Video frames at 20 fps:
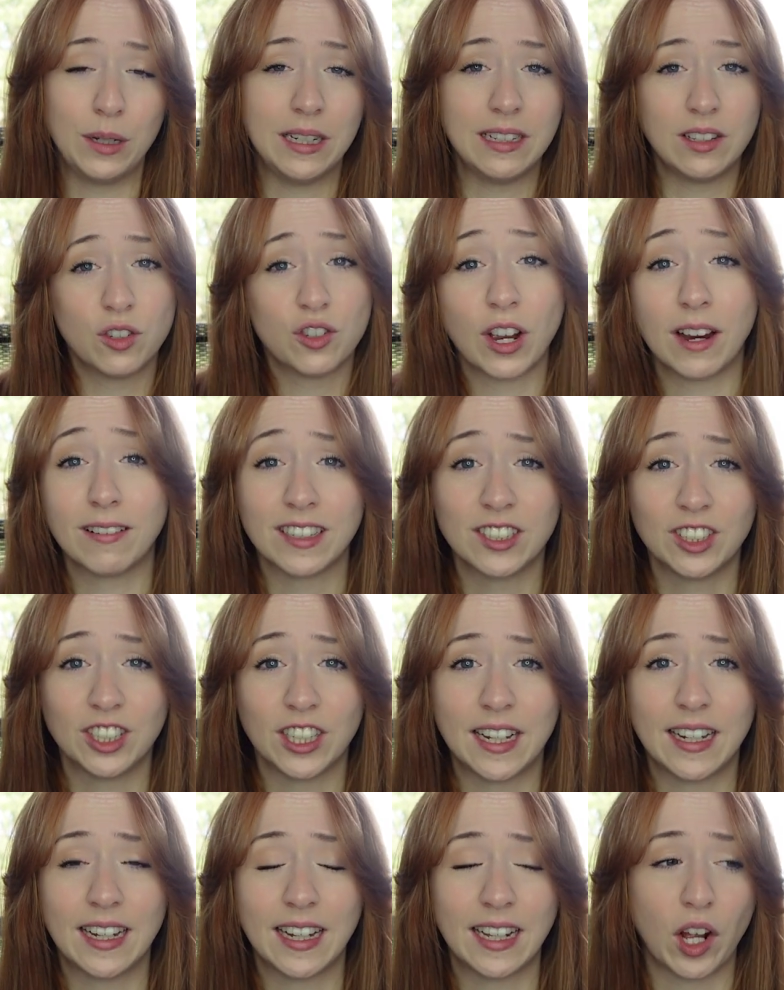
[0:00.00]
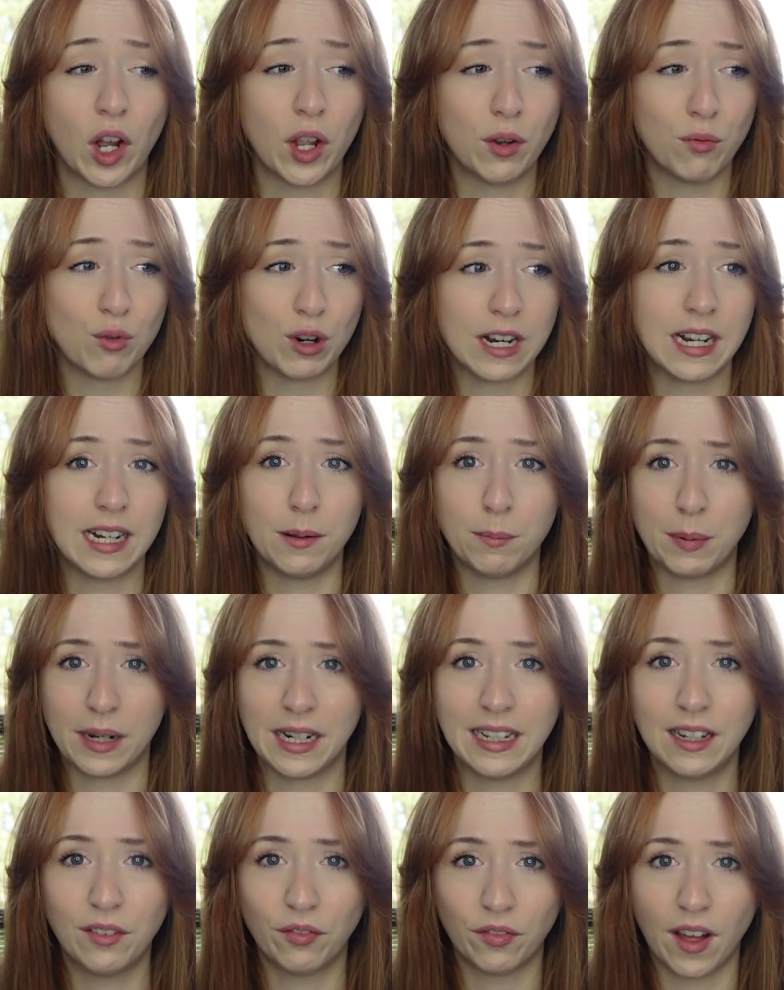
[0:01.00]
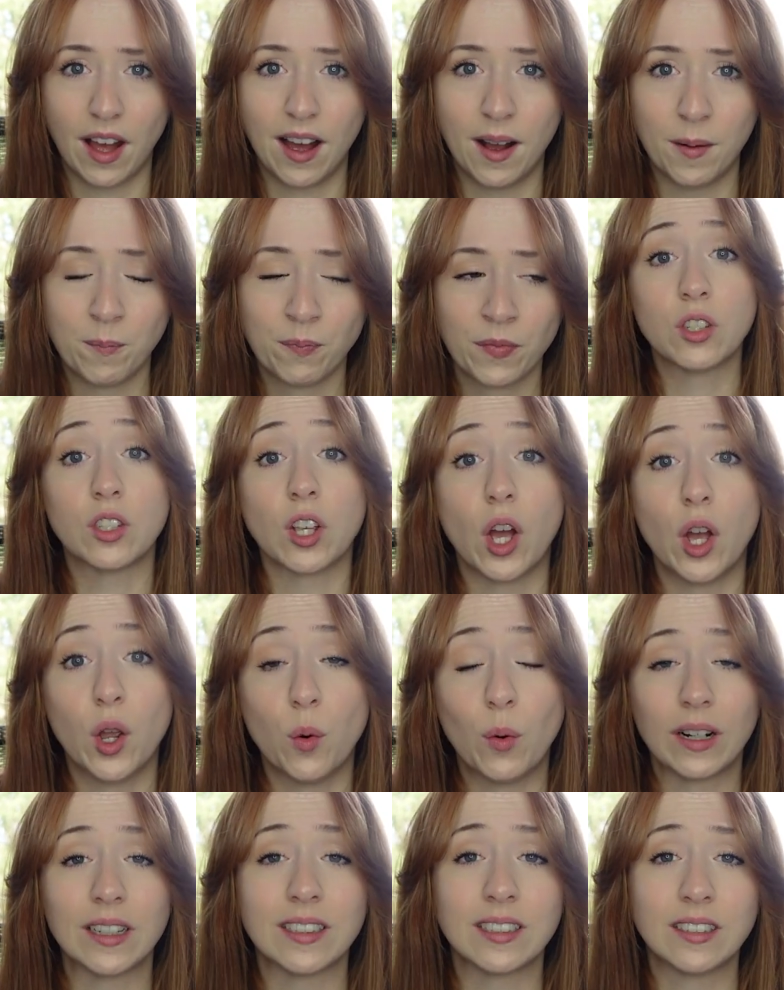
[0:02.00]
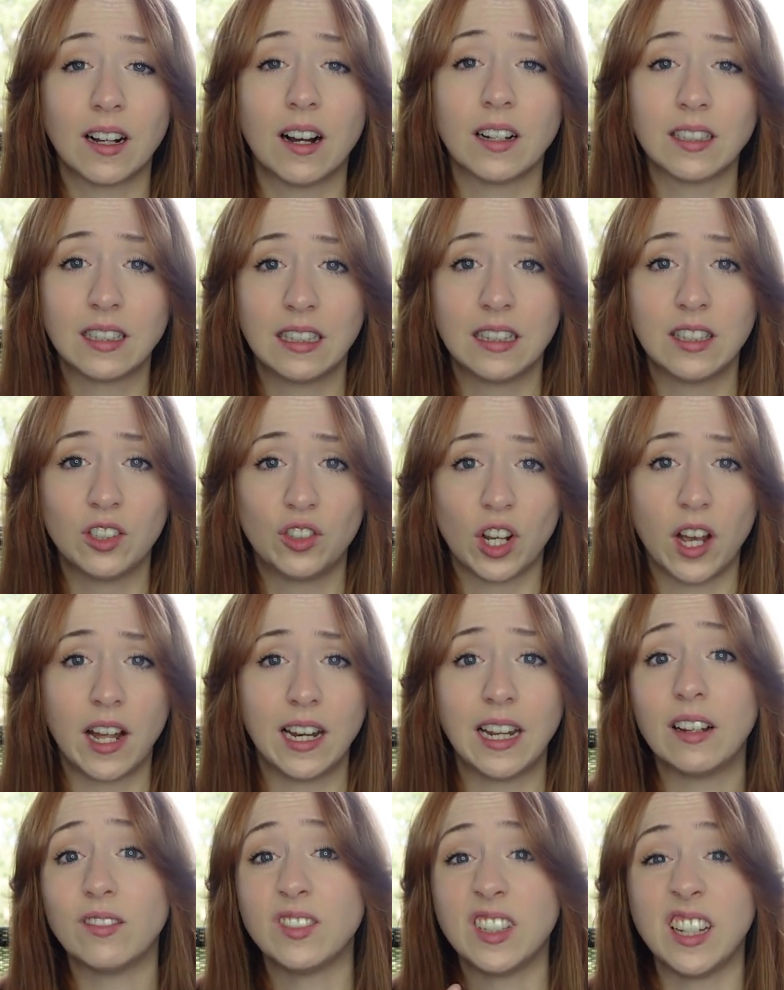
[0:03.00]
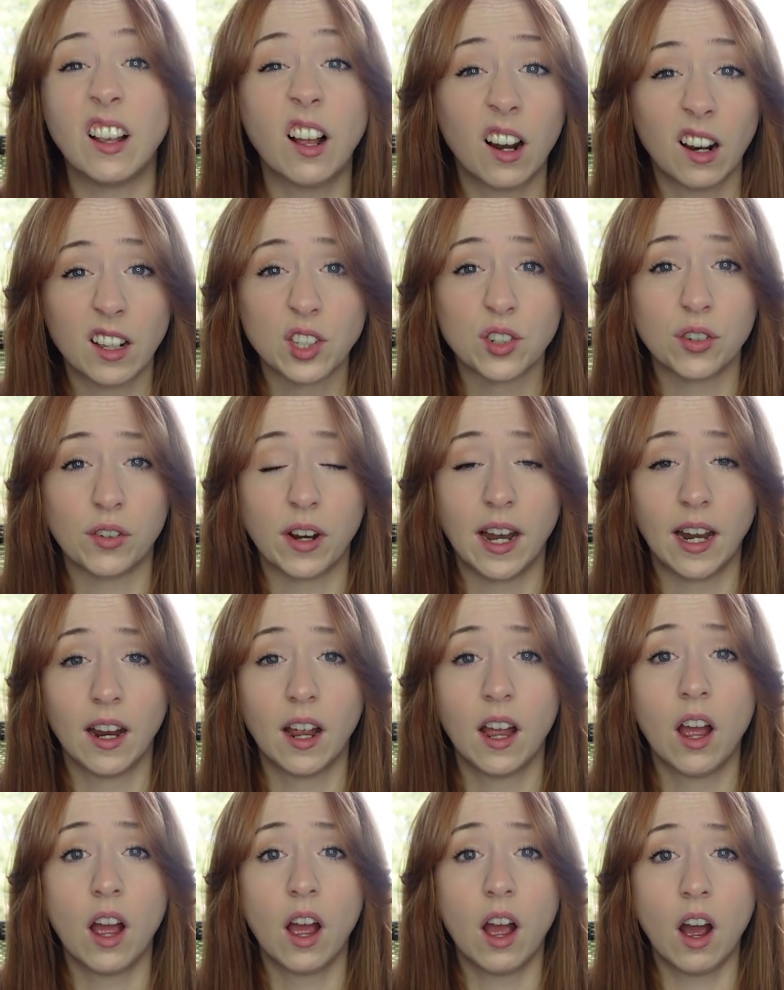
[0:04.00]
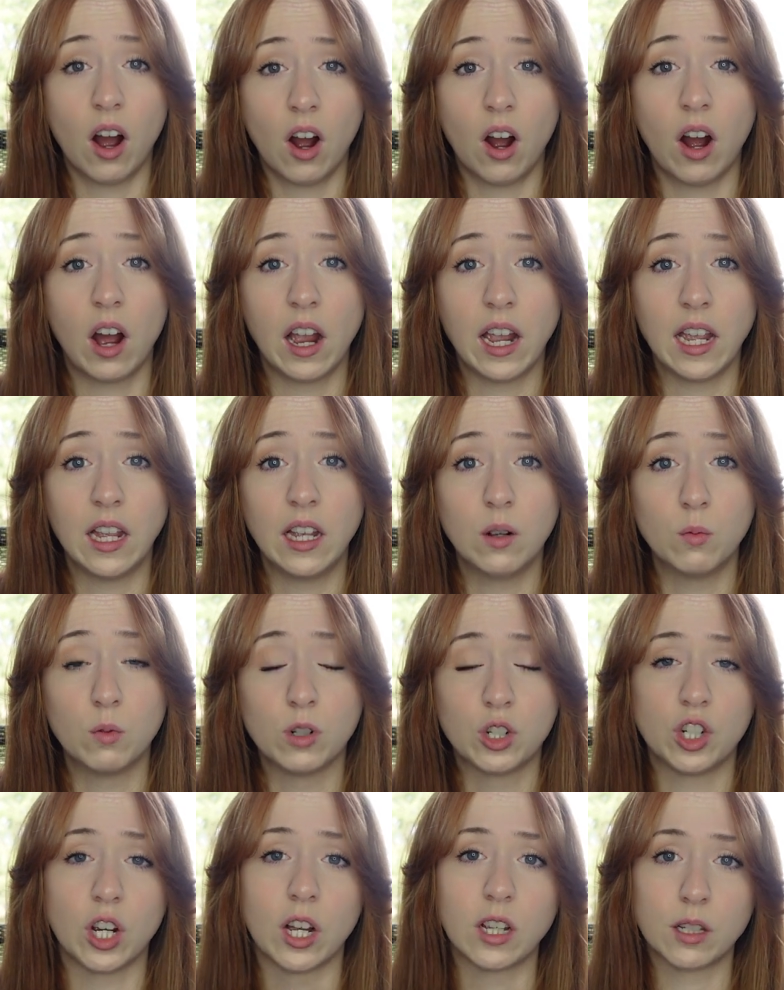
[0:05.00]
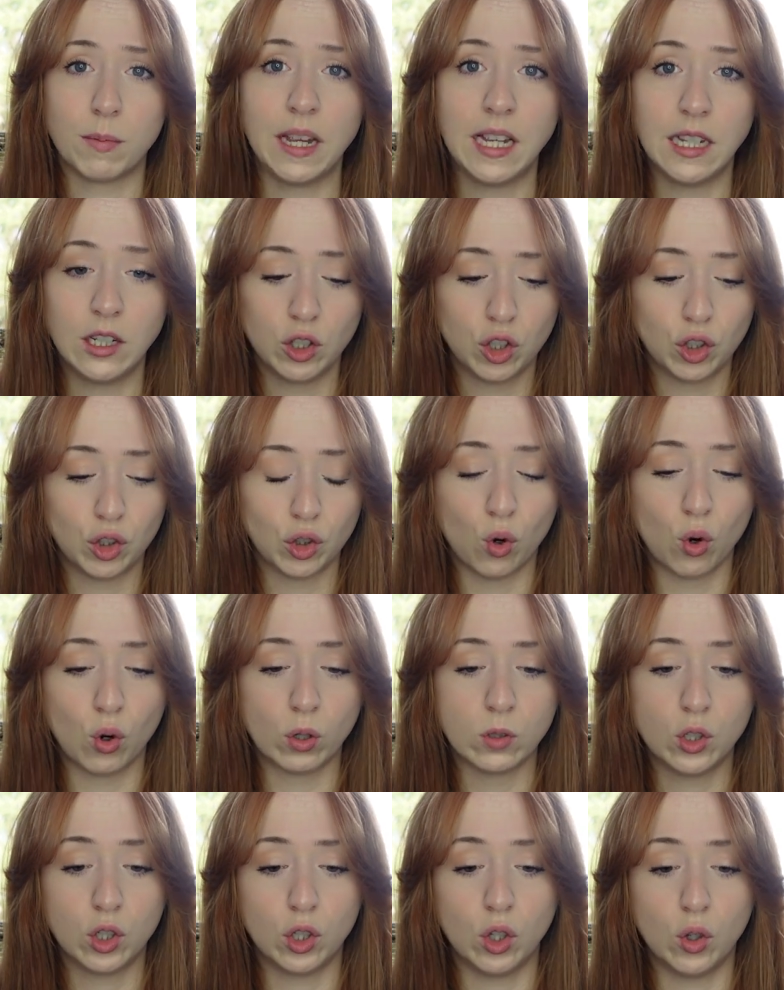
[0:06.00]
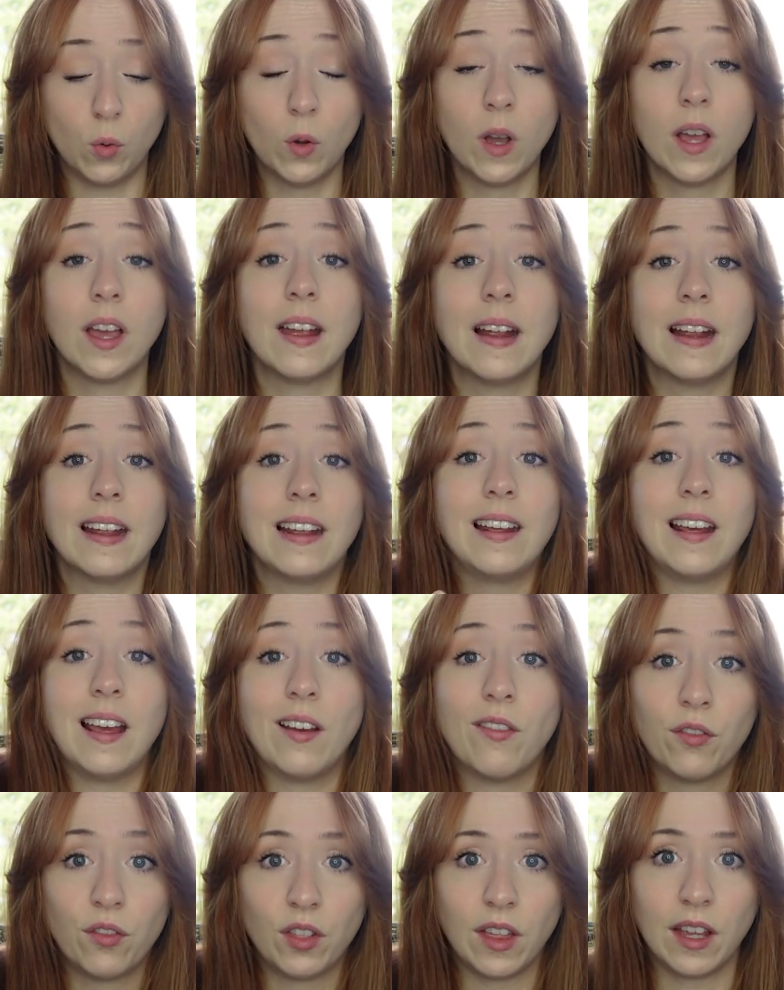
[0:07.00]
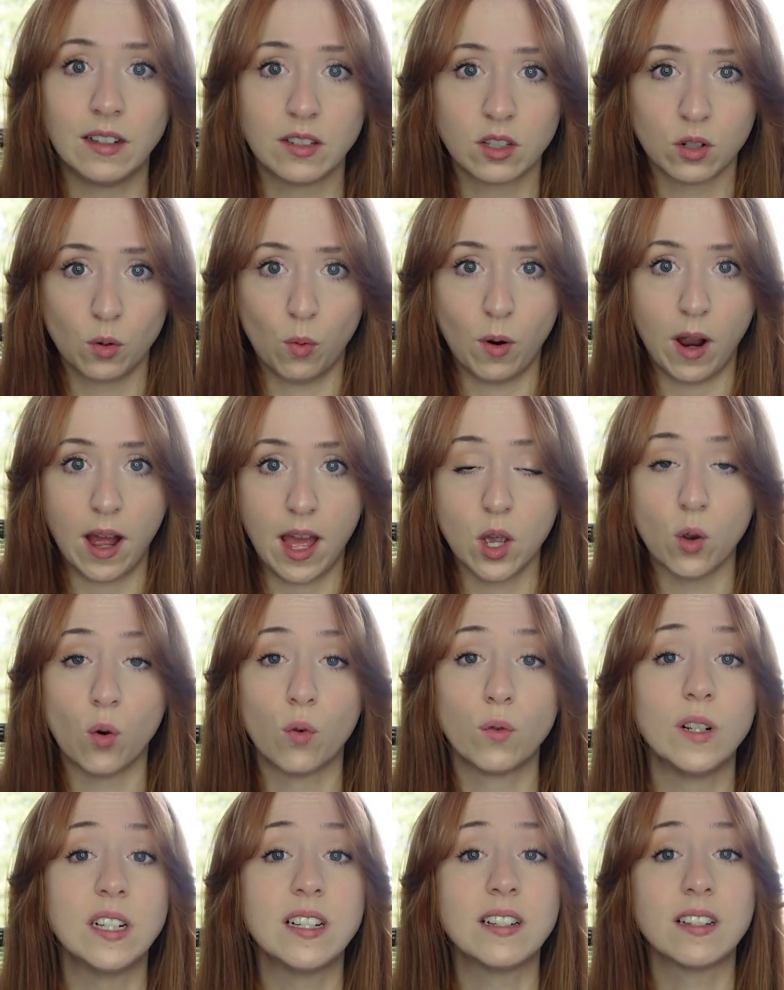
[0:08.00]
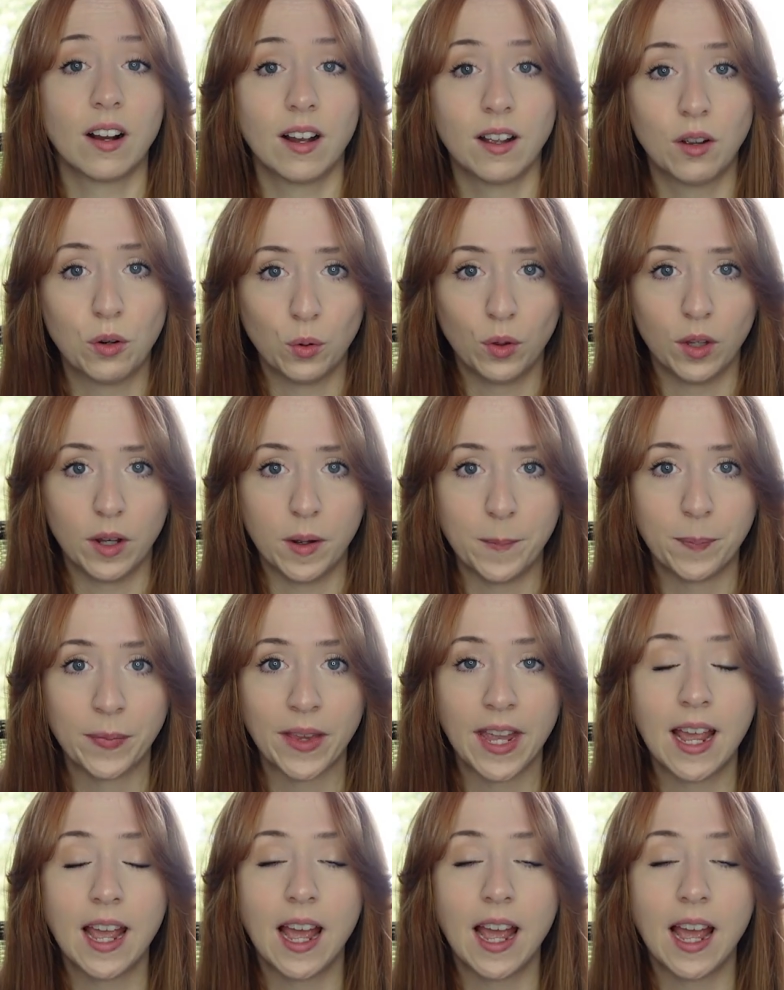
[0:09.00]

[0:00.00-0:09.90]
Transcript: we need to cherish it, and I really believe that. So when I started the journey of decluttering, I was just making sure to give things away or recycle them.